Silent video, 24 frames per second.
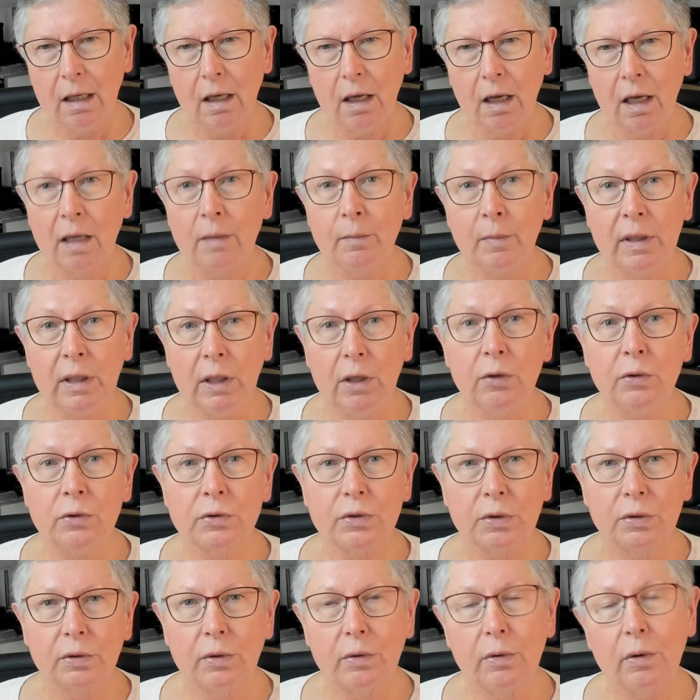I'm a
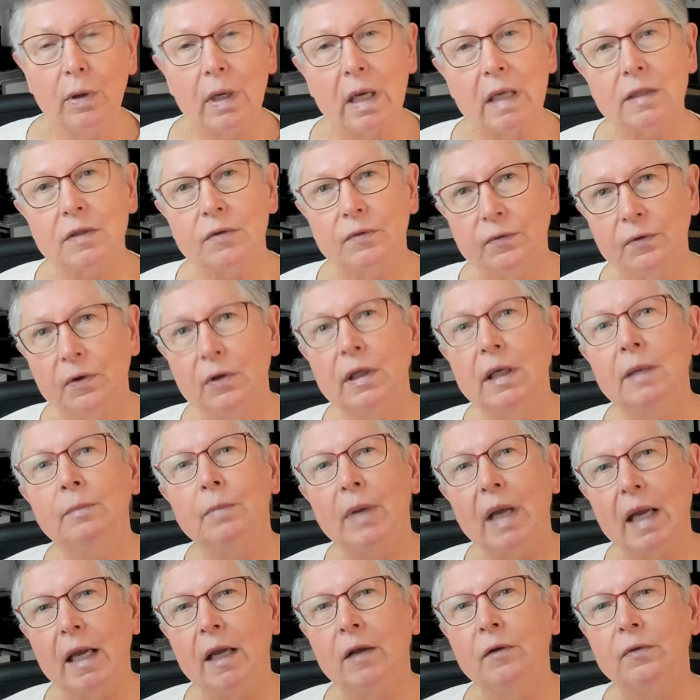user who has fully
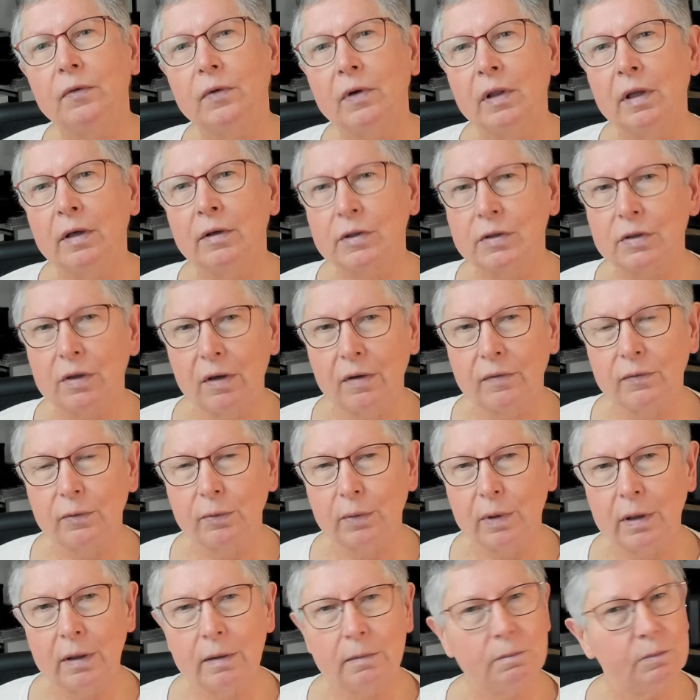paid for their
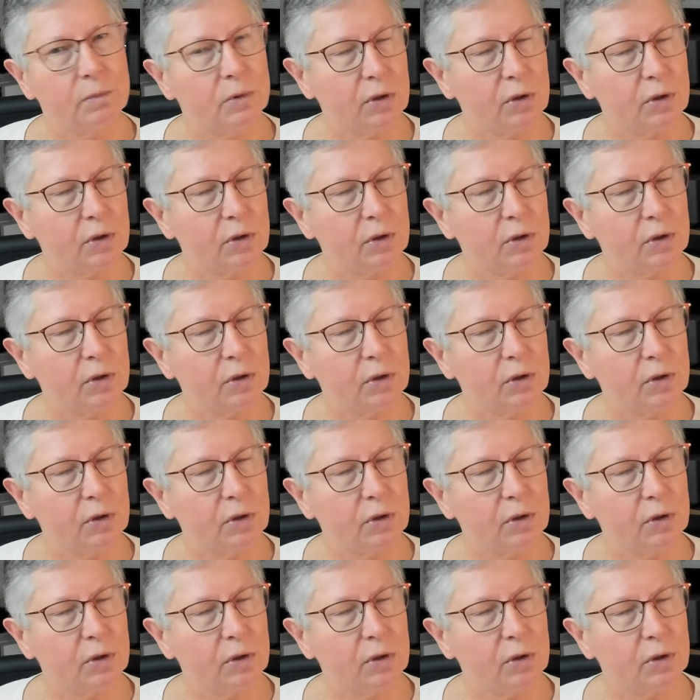software,